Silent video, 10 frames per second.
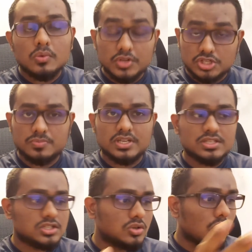which
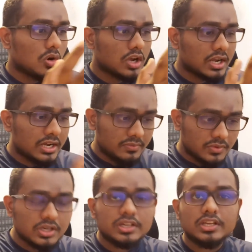means you're
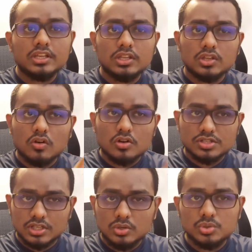converting
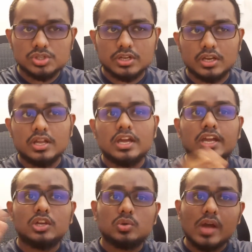your solution
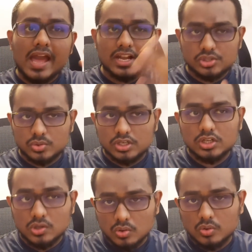into
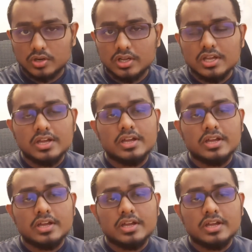actual code.